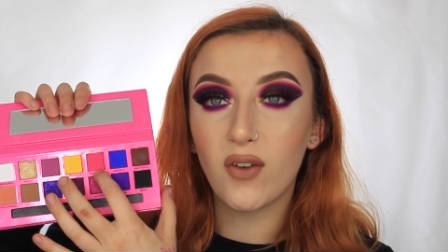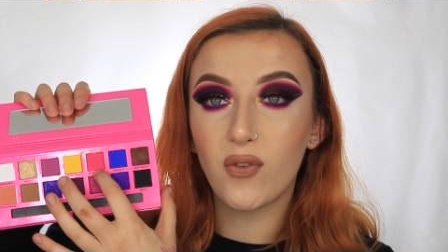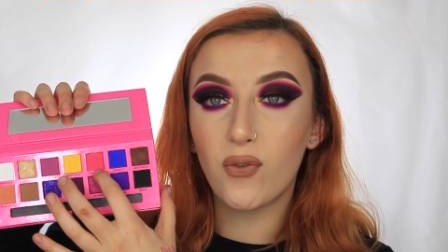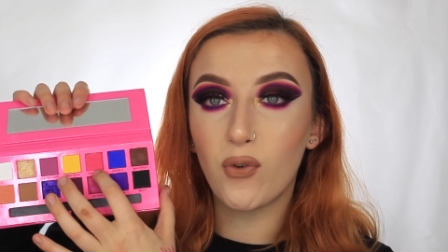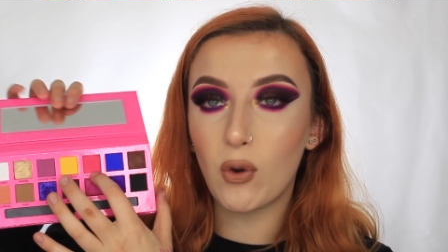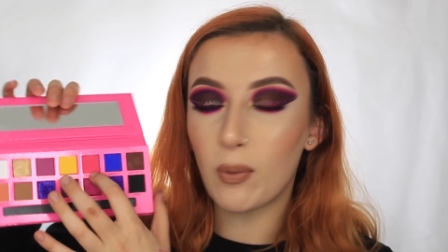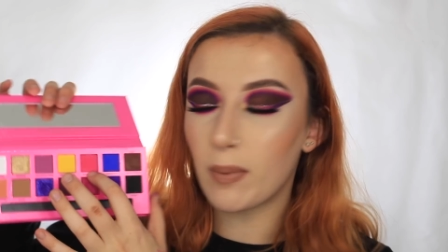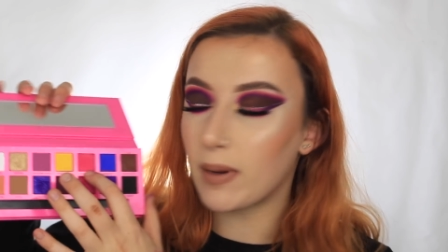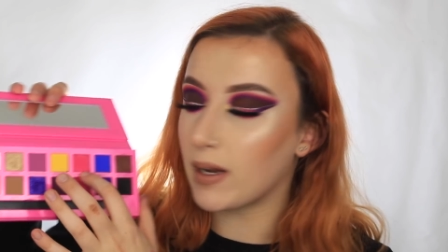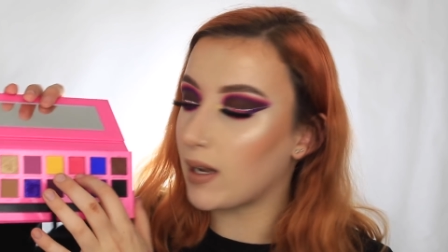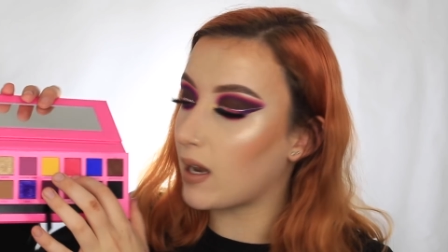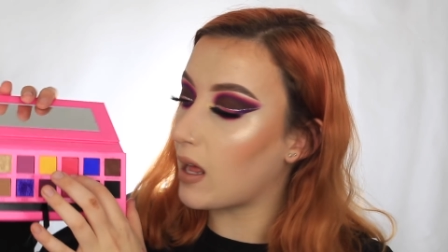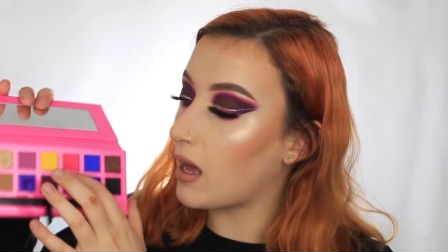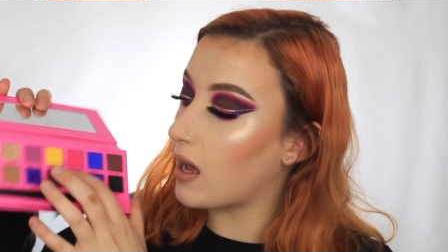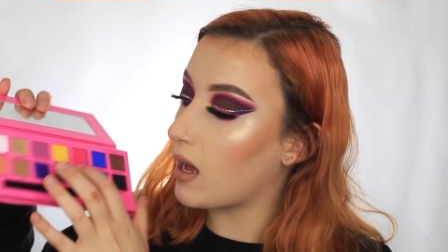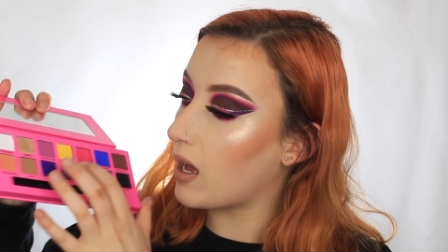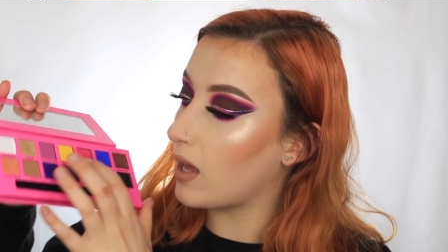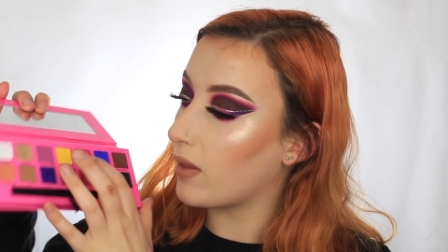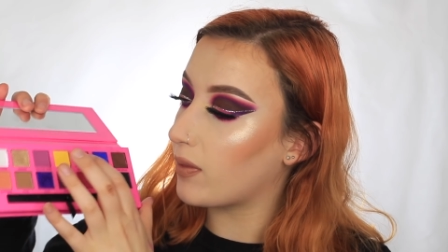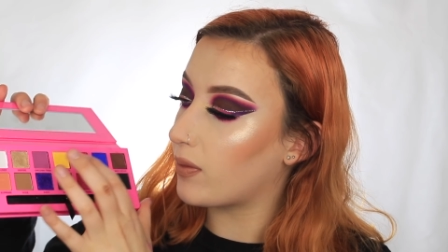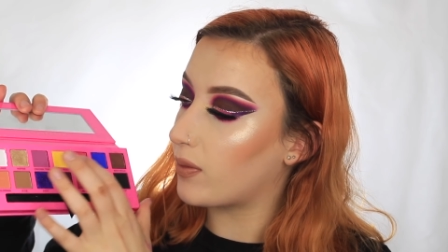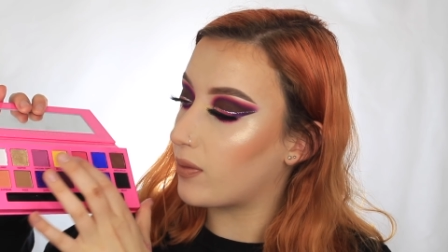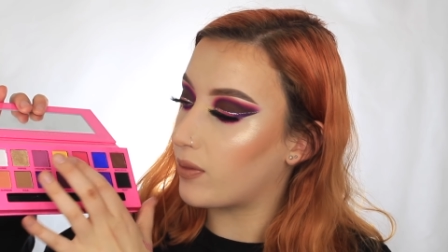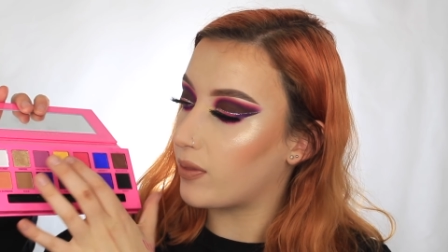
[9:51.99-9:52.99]

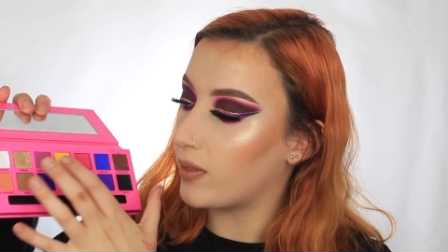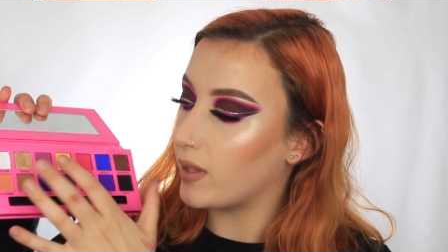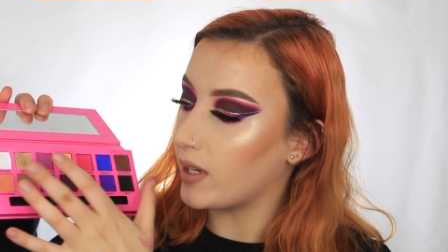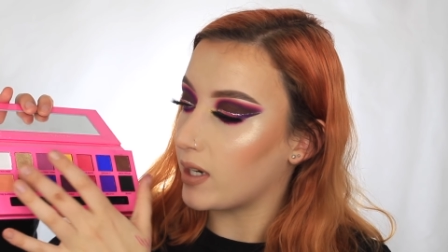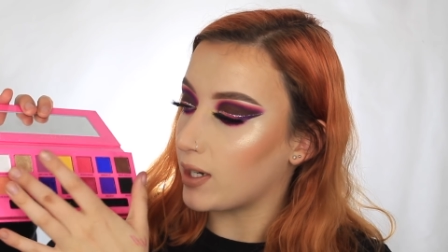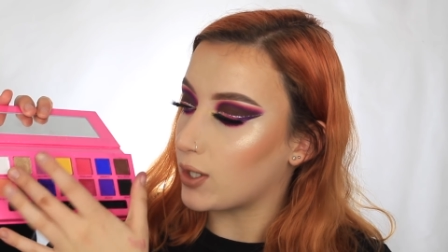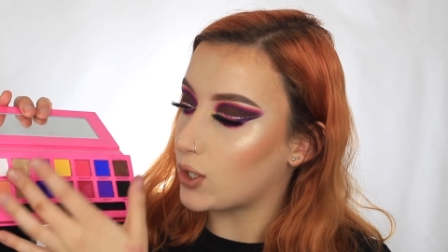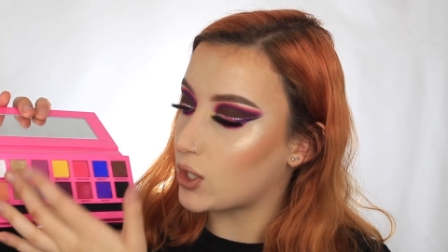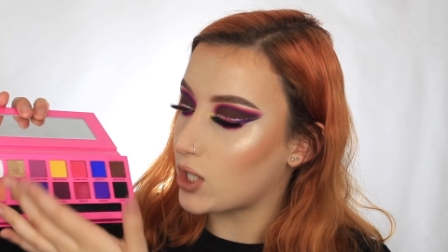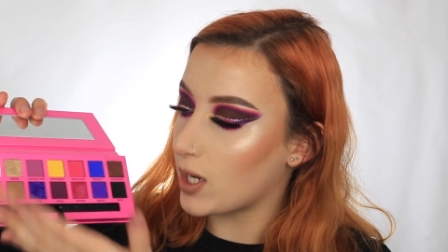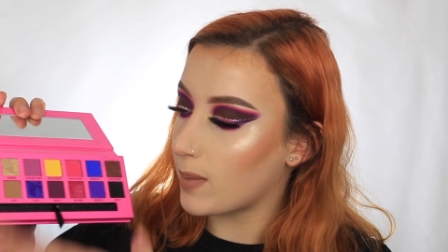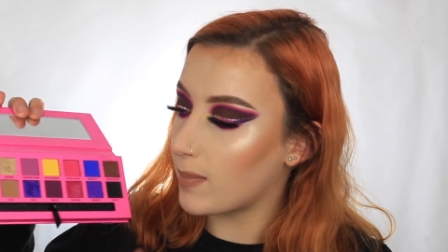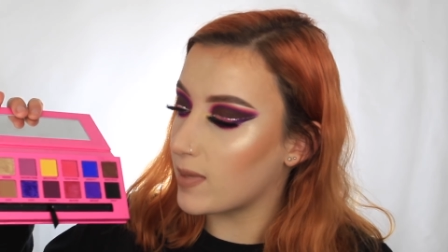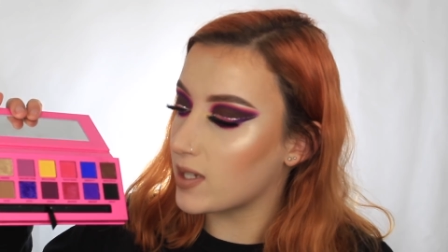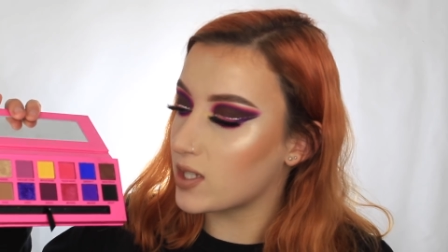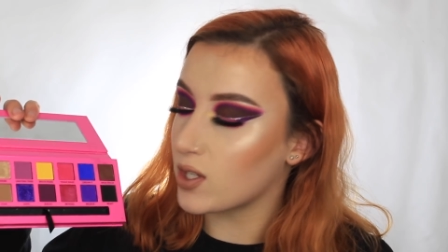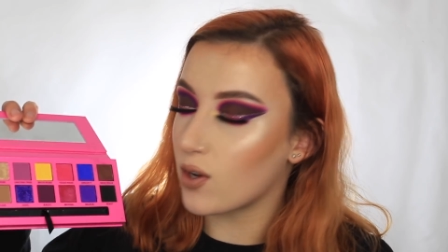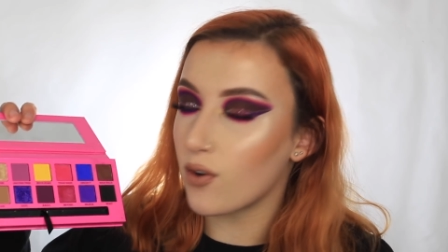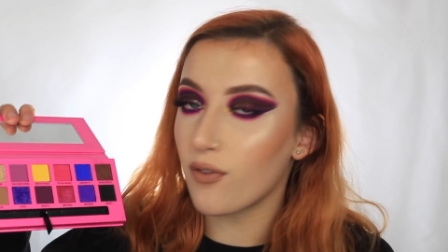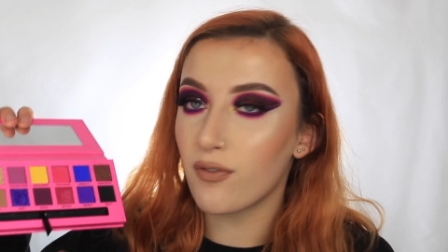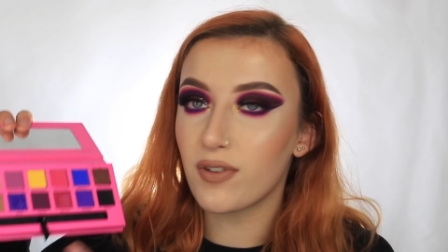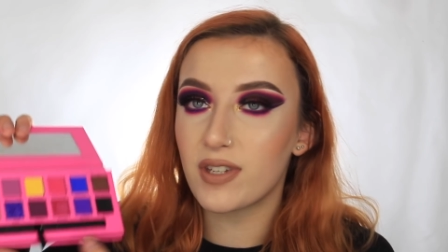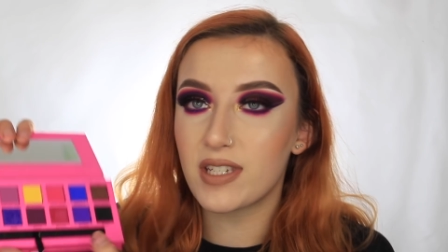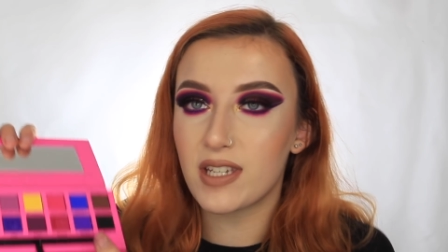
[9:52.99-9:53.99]
formula. The shimmers are
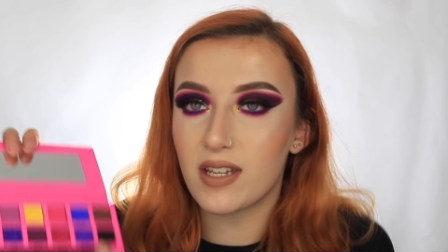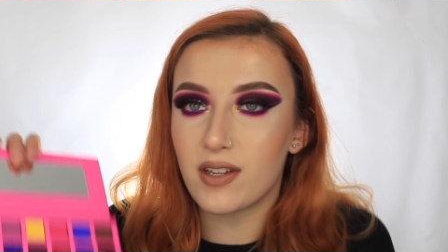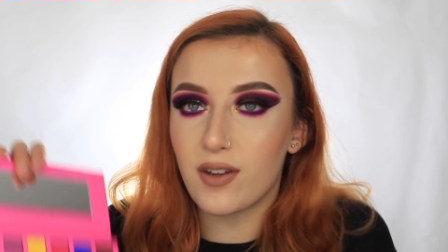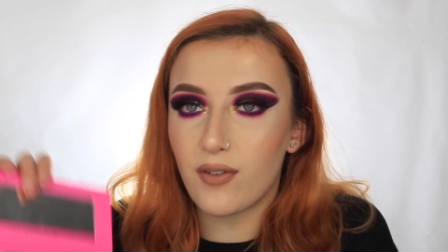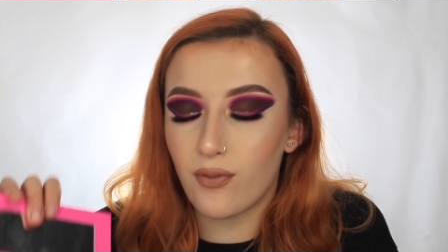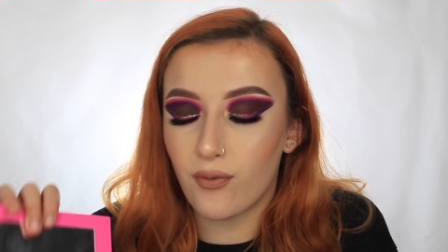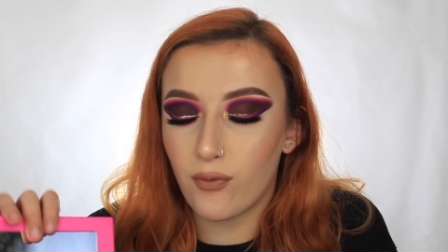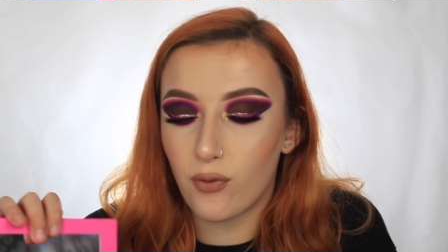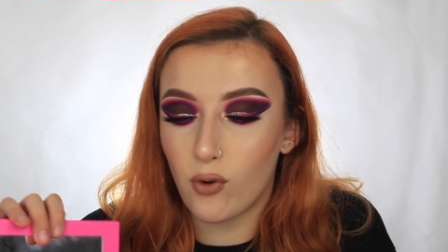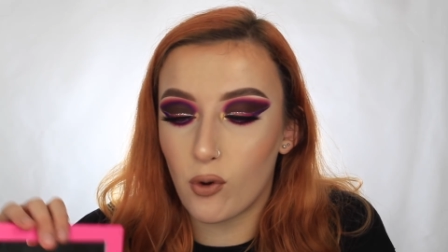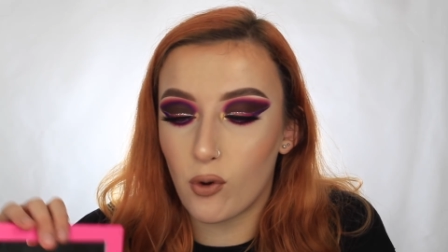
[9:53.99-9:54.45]
obviously different